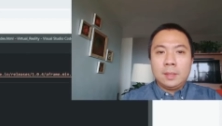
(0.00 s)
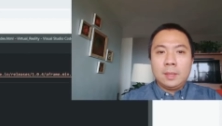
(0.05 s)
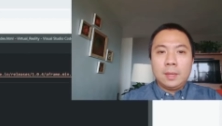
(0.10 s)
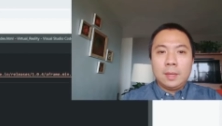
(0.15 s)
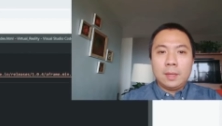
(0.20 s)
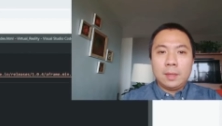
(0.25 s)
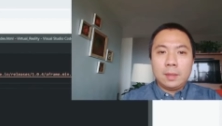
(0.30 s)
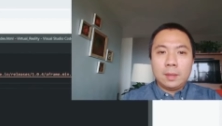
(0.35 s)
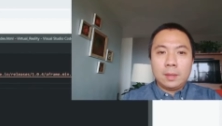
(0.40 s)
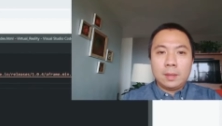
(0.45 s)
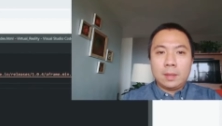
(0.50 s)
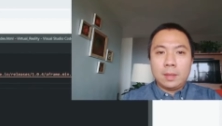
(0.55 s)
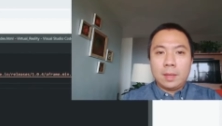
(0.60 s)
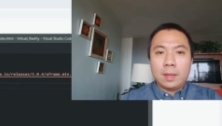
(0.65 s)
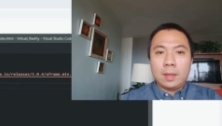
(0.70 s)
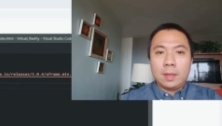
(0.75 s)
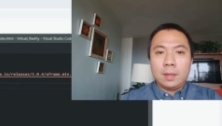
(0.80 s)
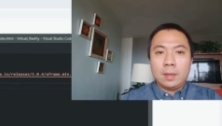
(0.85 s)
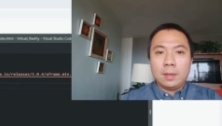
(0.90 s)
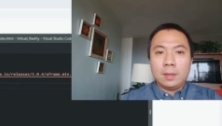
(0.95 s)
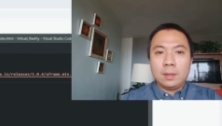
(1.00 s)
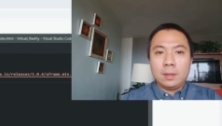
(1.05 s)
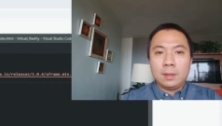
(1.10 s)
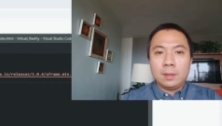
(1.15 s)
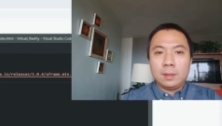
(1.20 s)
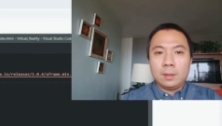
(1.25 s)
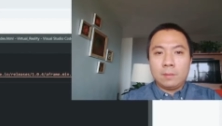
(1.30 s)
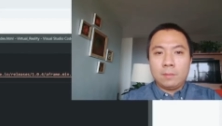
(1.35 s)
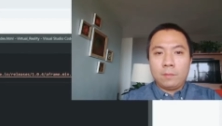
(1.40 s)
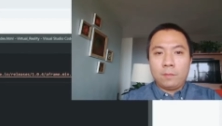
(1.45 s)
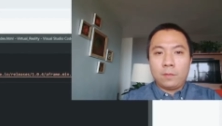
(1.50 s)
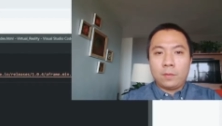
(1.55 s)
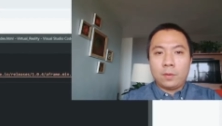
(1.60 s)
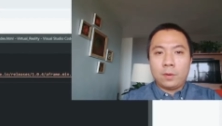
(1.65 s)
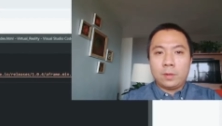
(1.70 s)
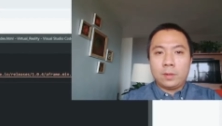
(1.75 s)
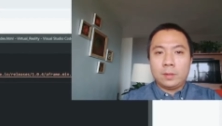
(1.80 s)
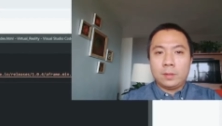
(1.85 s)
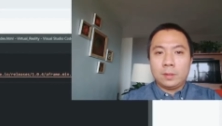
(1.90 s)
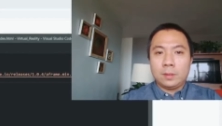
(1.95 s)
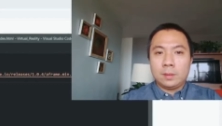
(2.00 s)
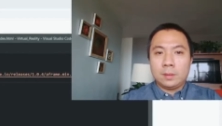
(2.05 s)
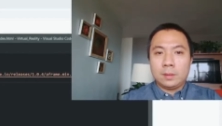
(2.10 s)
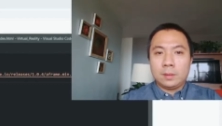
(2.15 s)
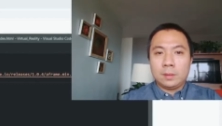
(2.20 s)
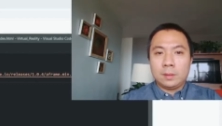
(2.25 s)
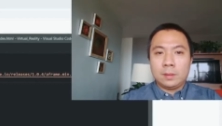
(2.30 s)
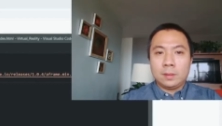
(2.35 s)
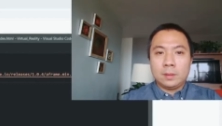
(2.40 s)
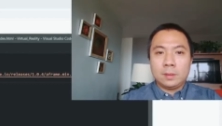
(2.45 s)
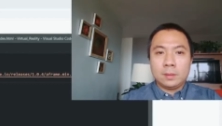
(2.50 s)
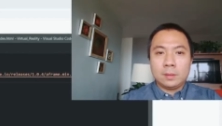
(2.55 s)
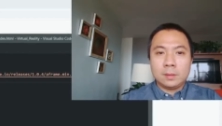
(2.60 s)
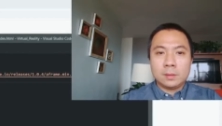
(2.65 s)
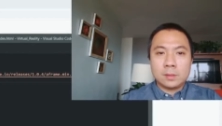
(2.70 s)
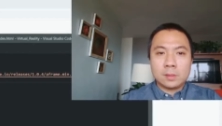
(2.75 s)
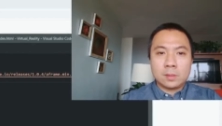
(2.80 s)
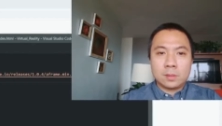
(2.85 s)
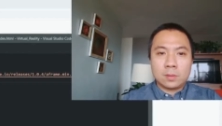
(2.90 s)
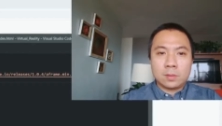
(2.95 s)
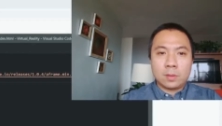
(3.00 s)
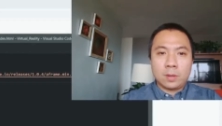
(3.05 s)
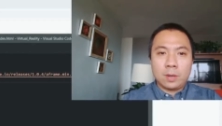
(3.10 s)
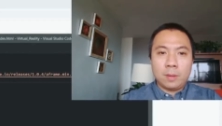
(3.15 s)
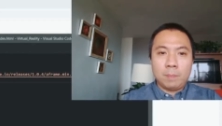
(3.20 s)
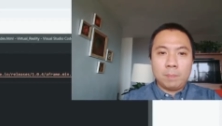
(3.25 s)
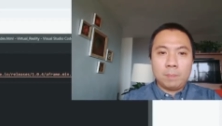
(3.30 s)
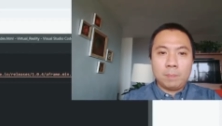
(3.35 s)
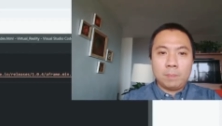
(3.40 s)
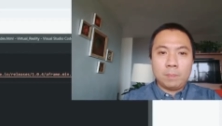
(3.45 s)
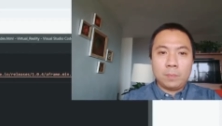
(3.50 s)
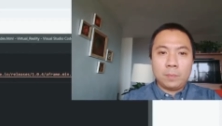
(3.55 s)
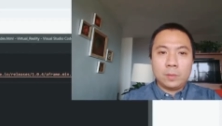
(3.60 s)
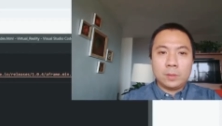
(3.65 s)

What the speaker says: And then for the script,